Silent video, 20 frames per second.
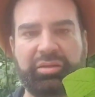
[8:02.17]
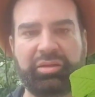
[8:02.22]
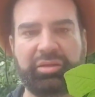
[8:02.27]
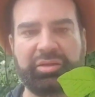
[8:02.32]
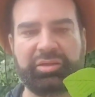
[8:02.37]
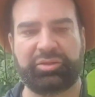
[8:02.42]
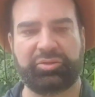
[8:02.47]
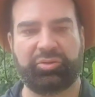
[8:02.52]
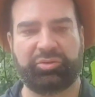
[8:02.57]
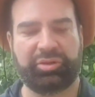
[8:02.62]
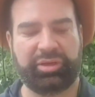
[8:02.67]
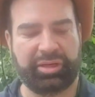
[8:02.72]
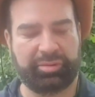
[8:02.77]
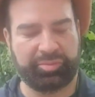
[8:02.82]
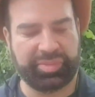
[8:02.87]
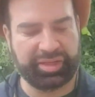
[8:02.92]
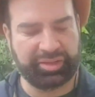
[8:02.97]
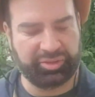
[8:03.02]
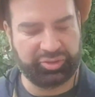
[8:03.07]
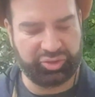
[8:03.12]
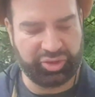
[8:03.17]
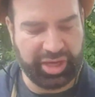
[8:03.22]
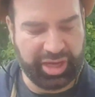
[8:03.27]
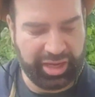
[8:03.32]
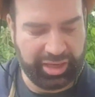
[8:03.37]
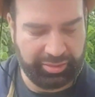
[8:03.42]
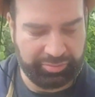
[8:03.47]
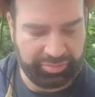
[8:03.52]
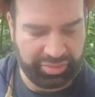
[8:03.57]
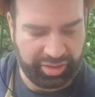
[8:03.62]
It's not in a bad
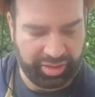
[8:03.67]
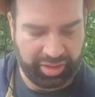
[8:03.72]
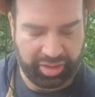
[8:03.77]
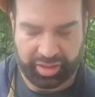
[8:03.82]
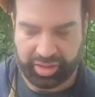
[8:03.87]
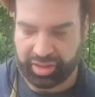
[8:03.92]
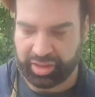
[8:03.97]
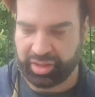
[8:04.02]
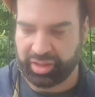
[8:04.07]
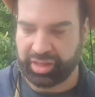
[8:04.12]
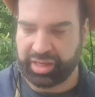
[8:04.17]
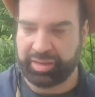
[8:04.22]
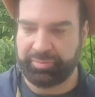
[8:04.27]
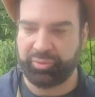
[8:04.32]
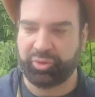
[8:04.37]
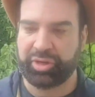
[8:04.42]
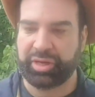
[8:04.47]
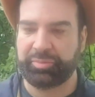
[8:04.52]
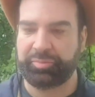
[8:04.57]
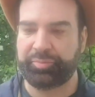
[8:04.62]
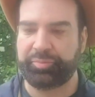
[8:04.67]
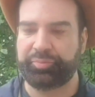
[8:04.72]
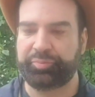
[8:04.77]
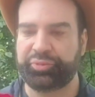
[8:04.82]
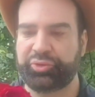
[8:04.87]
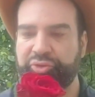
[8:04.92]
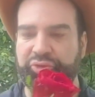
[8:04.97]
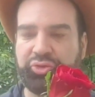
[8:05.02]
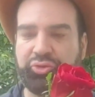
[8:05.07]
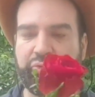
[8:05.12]
shape. I'm gonna
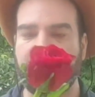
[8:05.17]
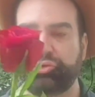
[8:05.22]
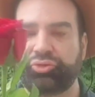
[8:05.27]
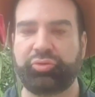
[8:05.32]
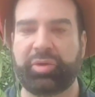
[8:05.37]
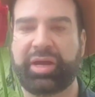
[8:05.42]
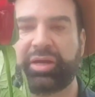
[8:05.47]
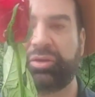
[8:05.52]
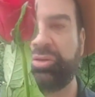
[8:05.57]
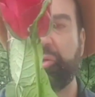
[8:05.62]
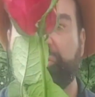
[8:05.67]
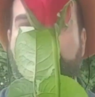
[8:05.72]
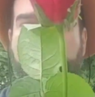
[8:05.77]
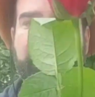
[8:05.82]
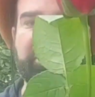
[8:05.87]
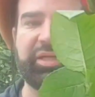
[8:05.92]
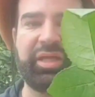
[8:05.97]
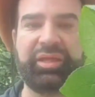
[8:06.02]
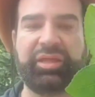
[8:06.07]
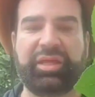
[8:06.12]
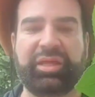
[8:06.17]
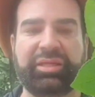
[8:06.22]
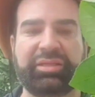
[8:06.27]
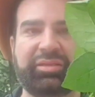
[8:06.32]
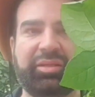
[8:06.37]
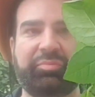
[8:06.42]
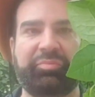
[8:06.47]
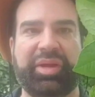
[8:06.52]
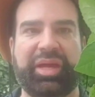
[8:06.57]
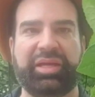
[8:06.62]
choose one though, which I think is
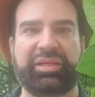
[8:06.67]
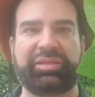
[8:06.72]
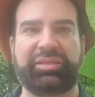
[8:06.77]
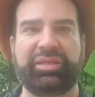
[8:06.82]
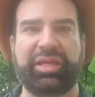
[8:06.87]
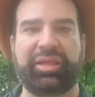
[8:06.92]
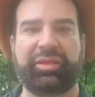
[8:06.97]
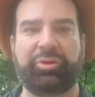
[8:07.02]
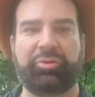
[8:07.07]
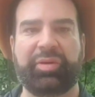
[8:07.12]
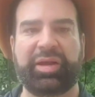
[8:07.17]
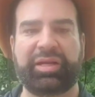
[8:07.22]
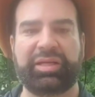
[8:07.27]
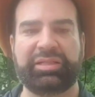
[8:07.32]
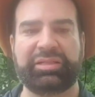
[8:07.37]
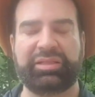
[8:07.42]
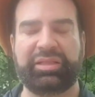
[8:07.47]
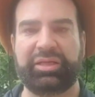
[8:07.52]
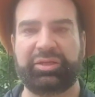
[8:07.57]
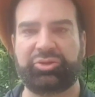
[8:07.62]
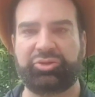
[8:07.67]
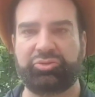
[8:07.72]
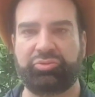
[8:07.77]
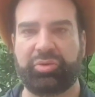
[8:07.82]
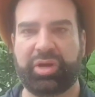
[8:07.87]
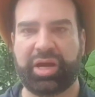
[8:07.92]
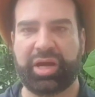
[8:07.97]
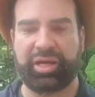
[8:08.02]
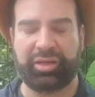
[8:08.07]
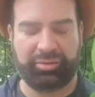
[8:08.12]
the best. The other one is this
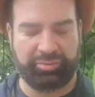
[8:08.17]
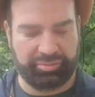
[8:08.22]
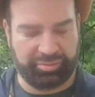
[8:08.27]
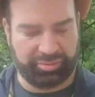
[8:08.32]
one.